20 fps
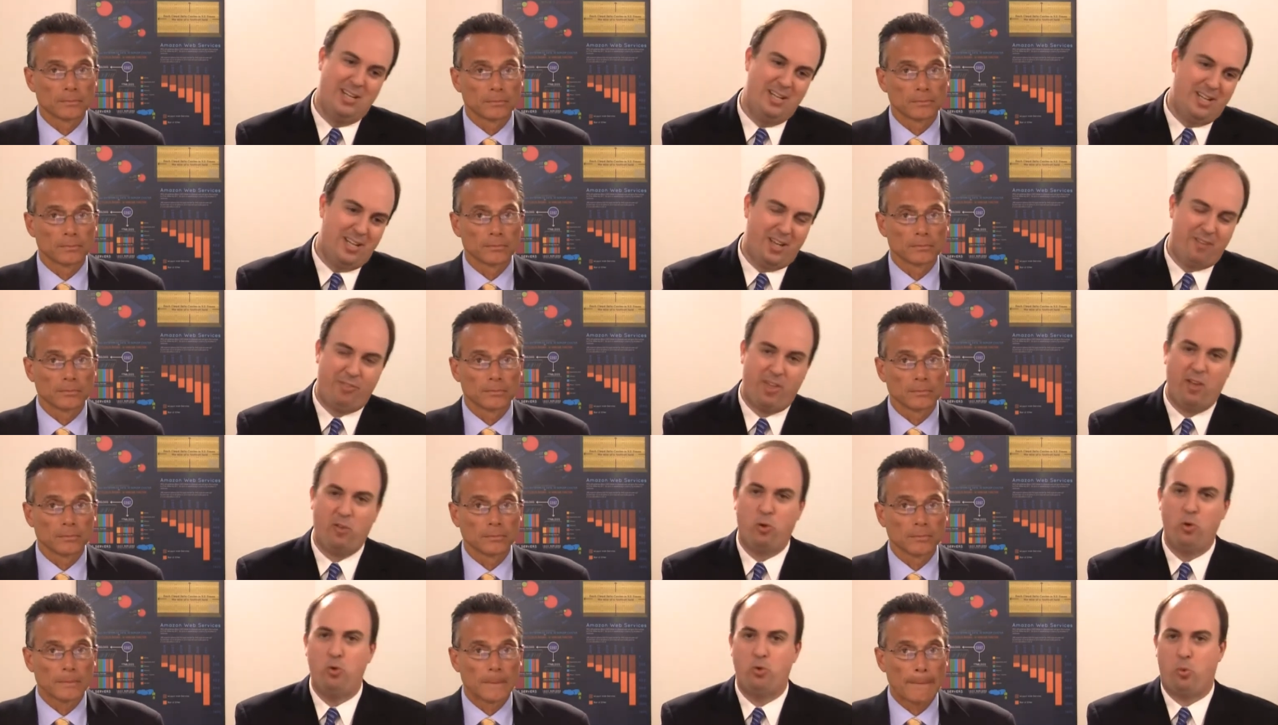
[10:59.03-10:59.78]
Speaker 1: if they
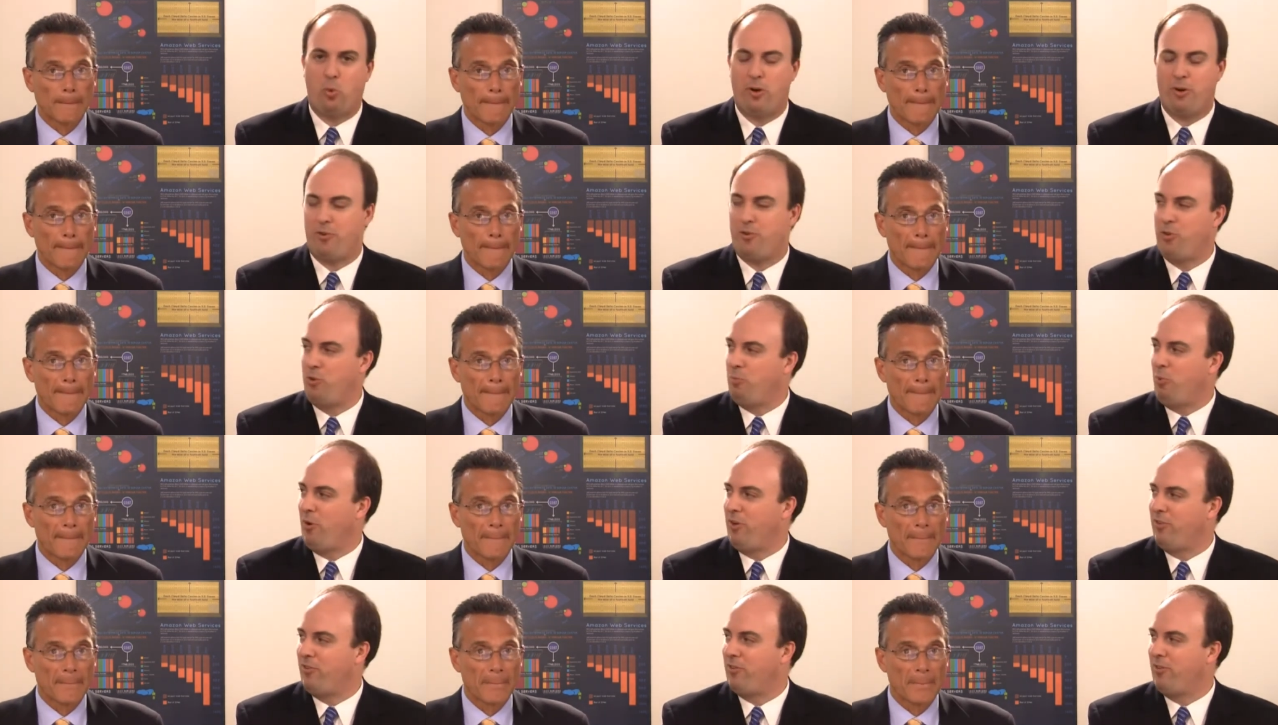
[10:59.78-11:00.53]
lose one or two
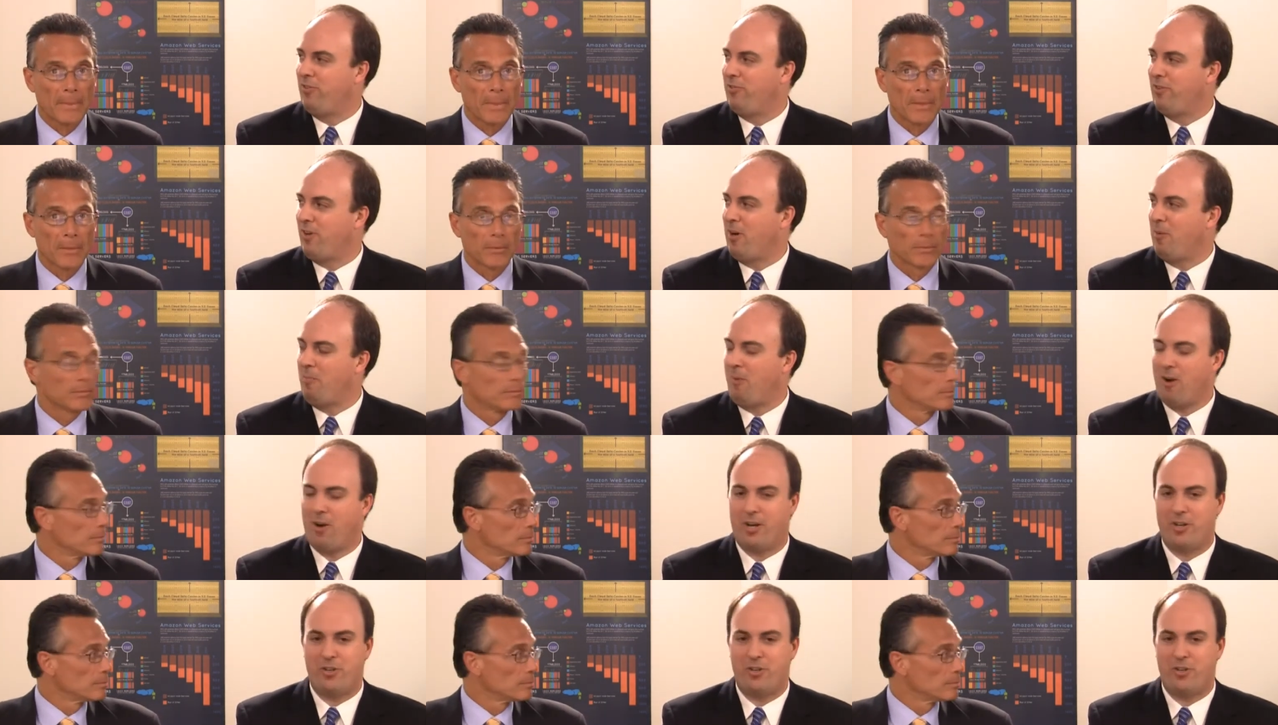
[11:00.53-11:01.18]
points of uh, market